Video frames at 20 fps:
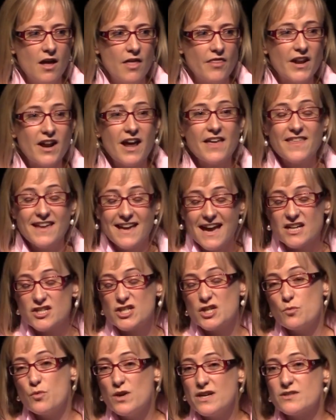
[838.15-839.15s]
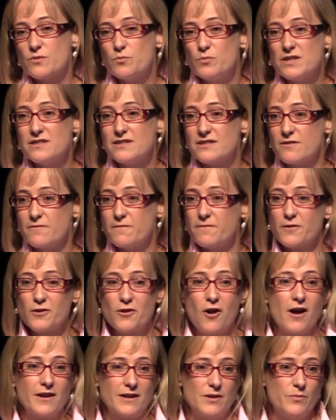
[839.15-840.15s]
that I think actually we as a business have
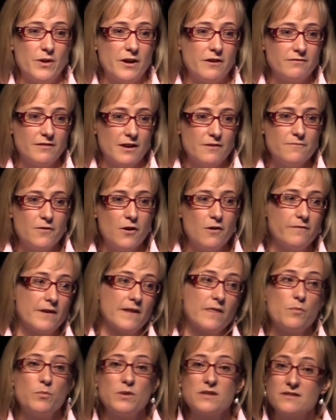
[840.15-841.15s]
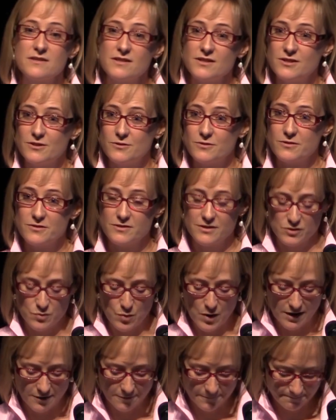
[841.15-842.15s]
forgotten about involving the business users as
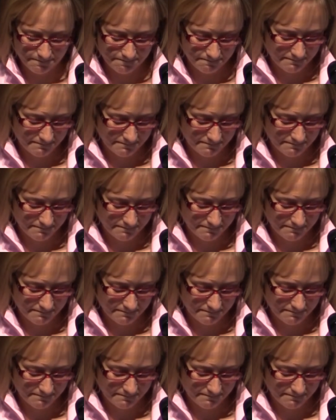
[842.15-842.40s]
well.